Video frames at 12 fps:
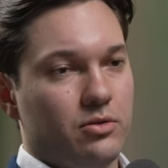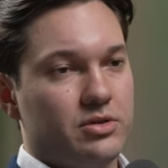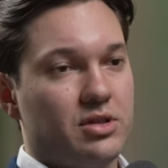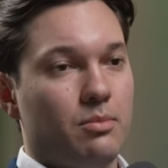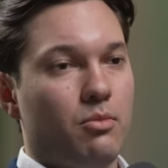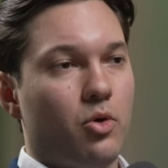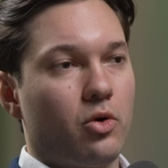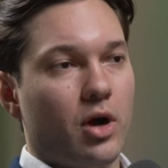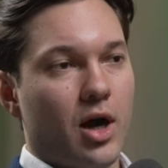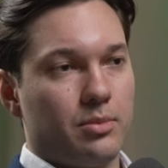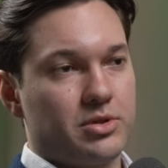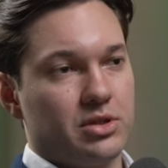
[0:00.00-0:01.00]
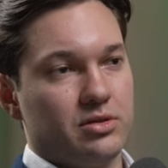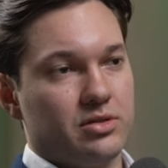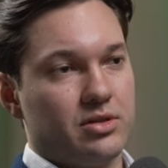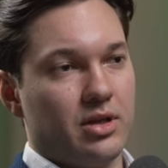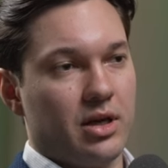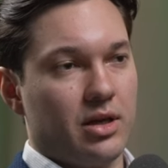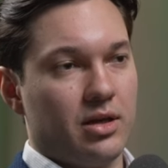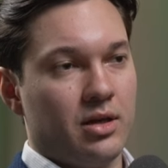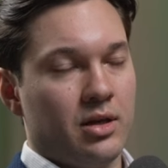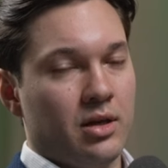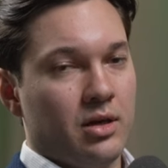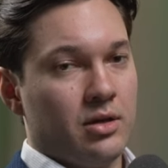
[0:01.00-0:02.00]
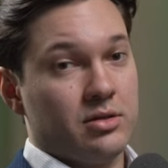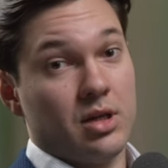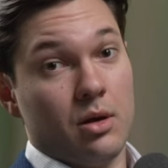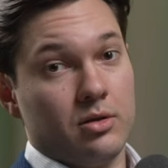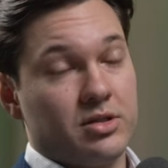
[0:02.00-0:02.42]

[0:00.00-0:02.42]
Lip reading: some more options that some